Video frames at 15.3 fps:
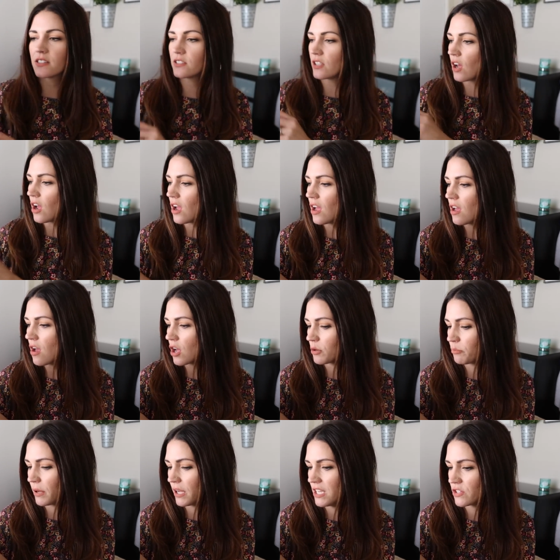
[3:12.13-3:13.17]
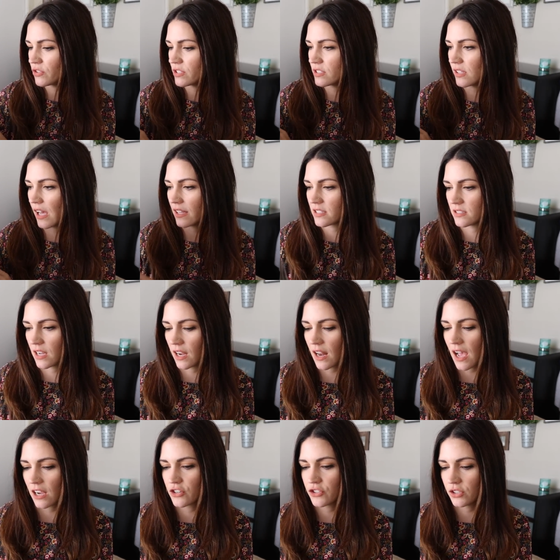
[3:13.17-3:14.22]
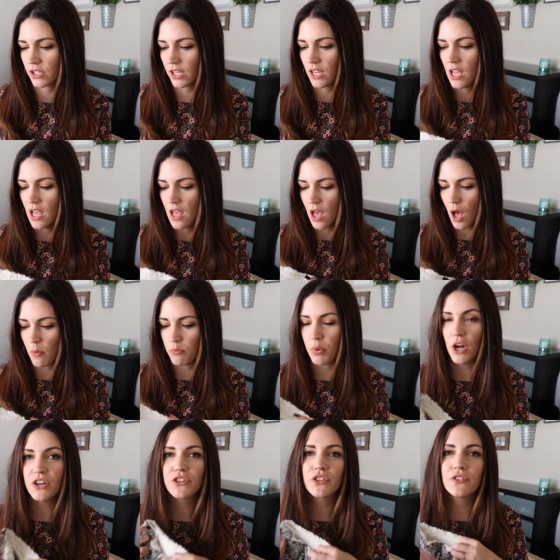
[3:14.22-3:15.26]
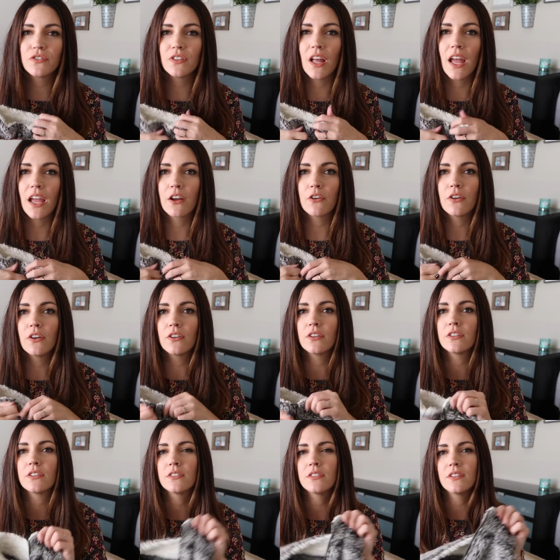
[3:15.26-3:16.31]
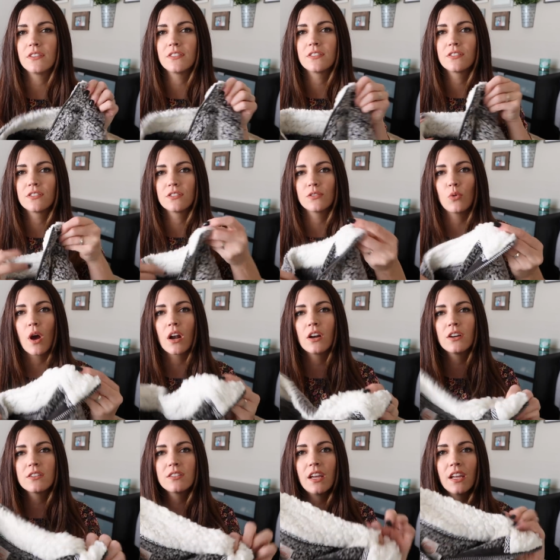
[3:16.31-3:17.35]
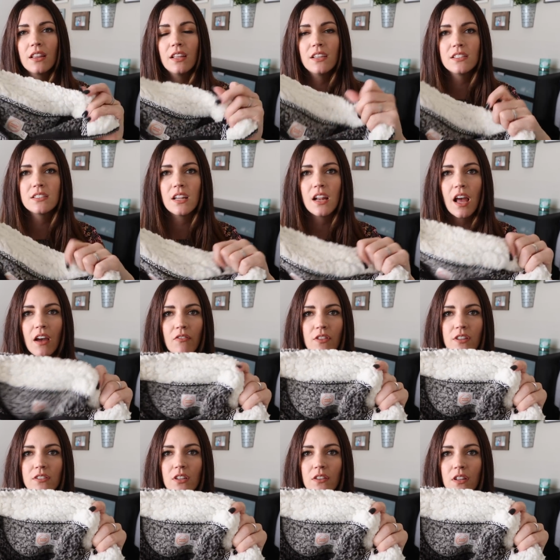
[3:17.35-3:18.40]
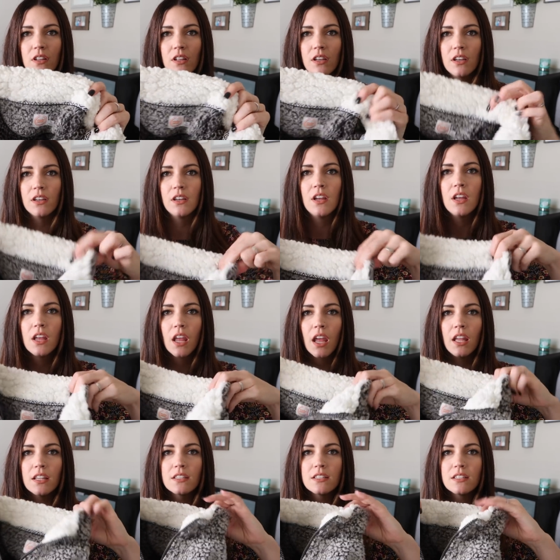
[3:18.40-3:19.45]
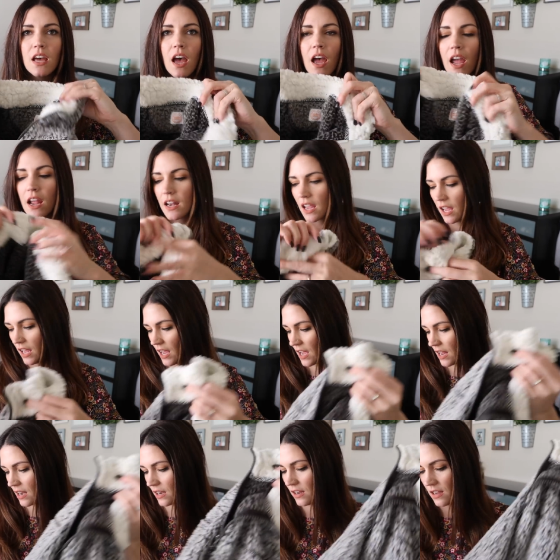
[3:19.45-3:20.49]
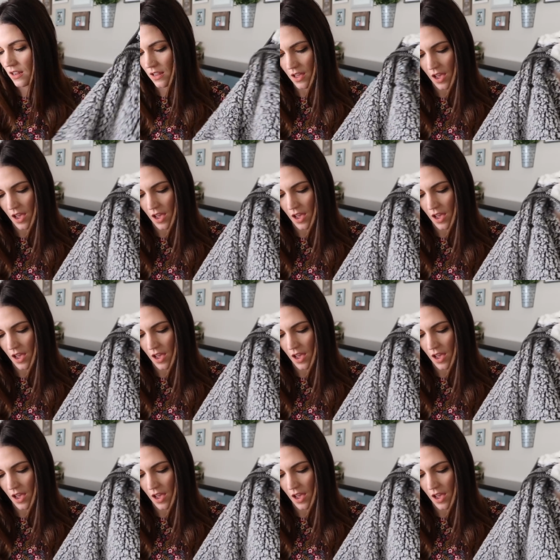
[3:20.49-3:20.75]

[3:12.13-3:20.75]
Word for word: saw on Pinterest last night actually a bunch of like sweaters like this that have this on the inside, and